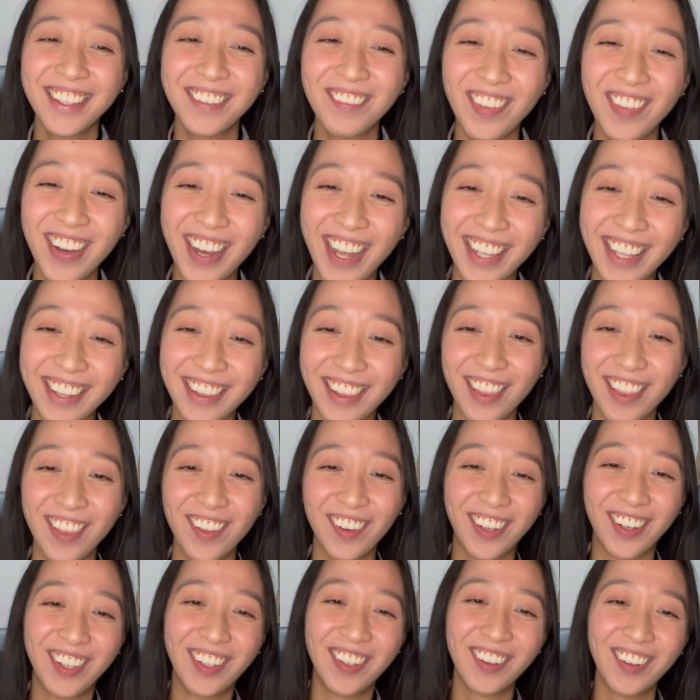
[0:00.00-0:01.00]
Mga
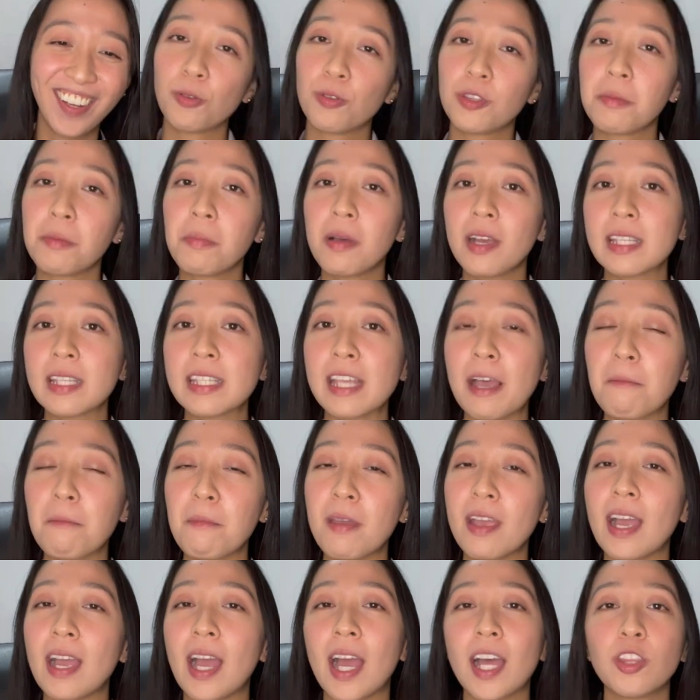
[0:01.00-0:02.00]
itlog. Diba
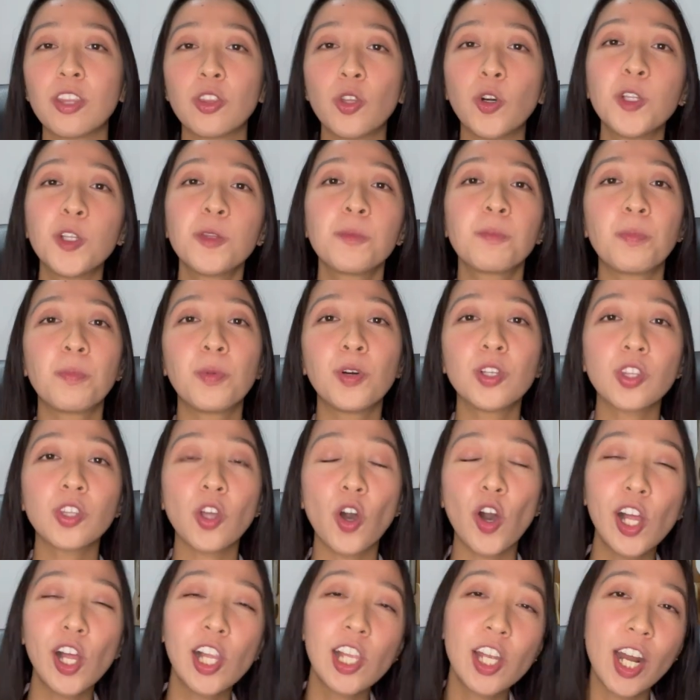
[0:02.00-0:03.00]
sabi nga, don't put
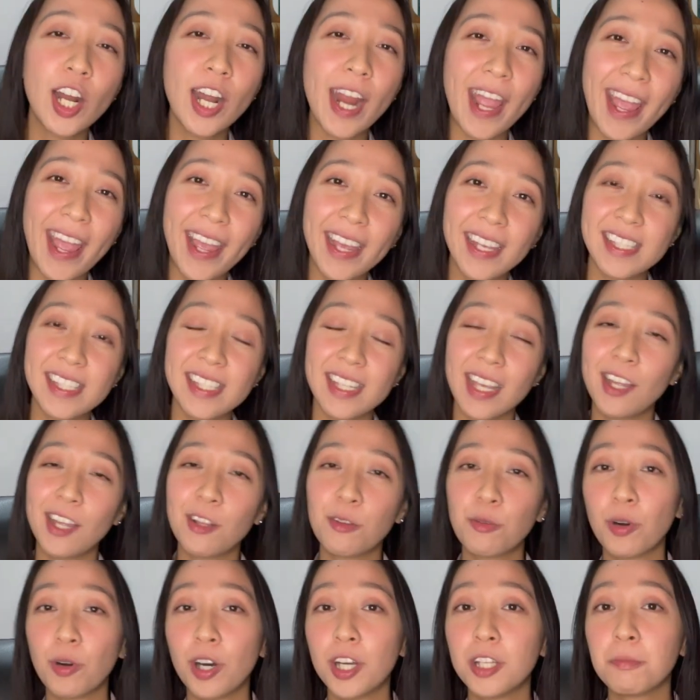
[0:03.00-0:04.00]
all your eggs
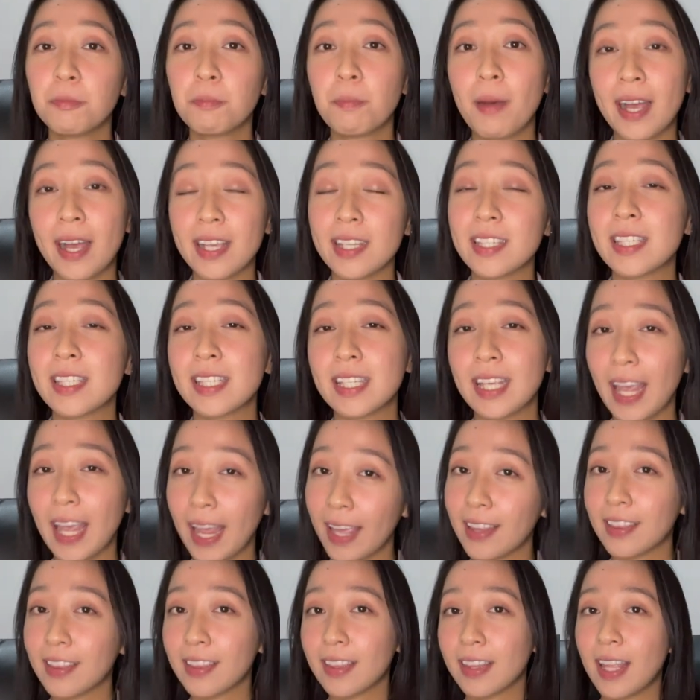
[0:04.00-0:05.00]
in one
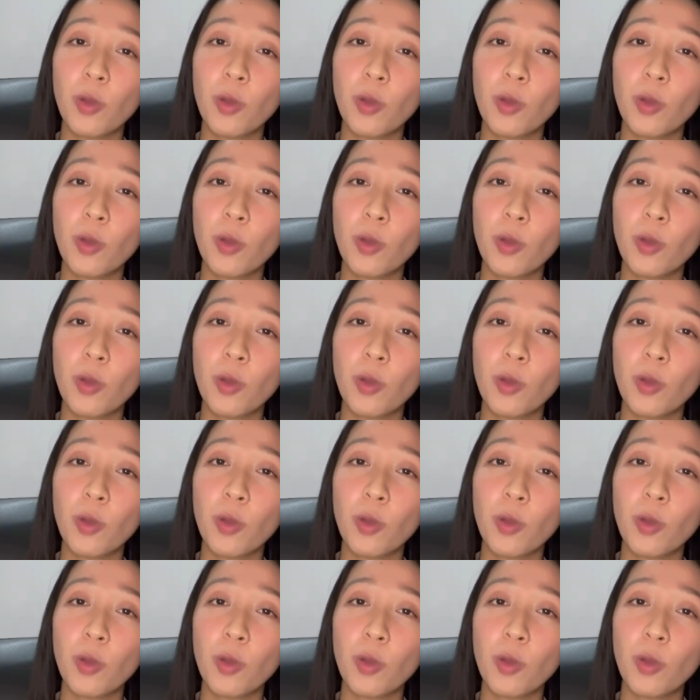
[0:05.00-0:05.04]
basket.